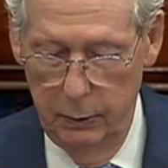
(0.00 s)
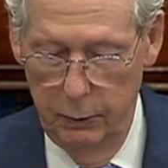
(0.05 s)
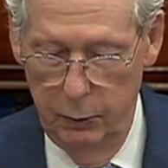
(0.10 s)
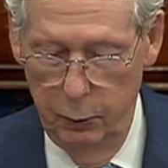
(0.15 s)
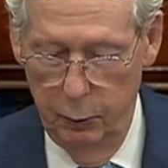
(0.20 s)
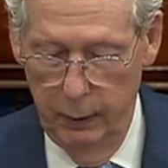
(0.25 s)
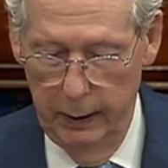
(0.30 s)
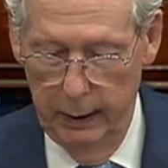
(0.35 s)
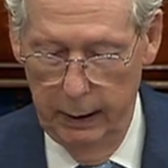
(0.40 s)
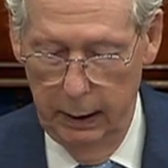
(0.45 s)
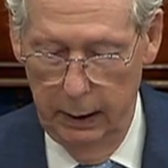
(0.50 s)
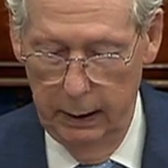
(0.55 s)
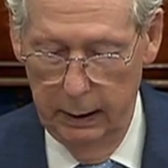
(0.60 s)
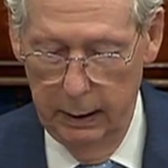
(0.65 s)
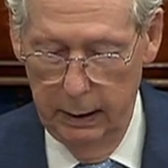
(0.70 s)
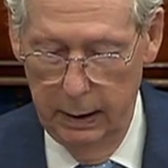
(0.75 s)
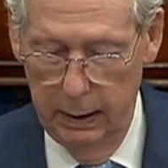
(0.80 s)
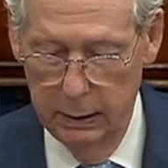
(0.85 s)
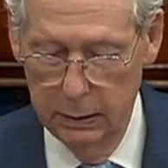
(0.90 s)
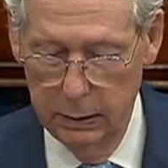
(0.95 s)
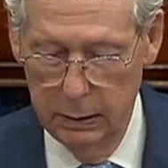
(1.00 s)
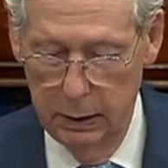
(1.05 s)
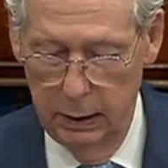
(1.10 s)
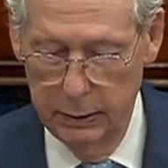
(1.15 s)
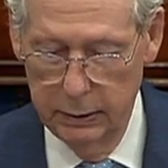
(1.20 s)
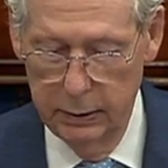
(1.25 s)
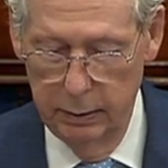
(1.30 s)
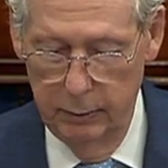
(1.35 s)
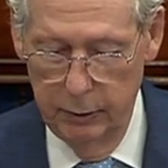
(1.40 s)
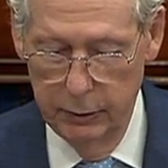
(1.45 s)
dwindling as
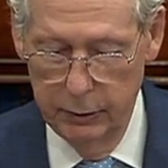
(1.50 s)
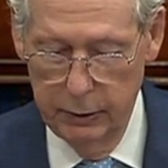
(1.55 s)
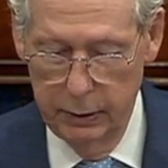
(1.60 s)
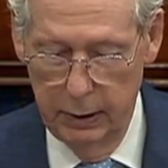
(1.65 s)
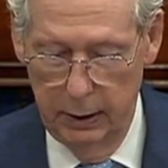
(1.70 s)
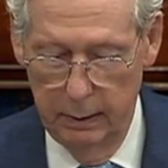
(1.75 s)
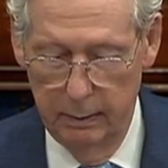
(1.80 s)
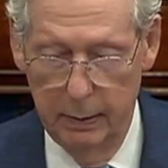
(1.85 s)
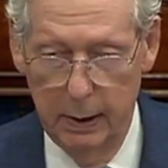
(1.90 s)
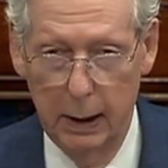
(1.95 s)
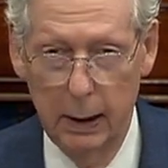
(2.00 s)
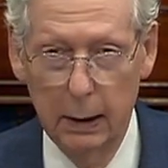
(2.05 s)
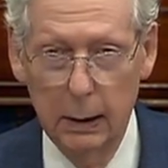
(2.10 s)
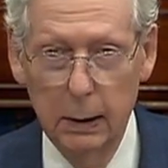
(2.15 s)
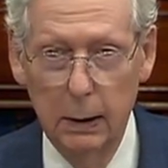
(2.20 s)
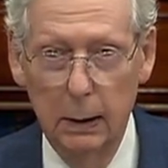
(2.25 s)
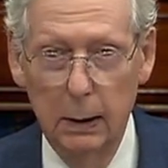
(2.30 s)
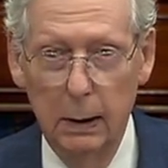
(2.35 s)
customers cut back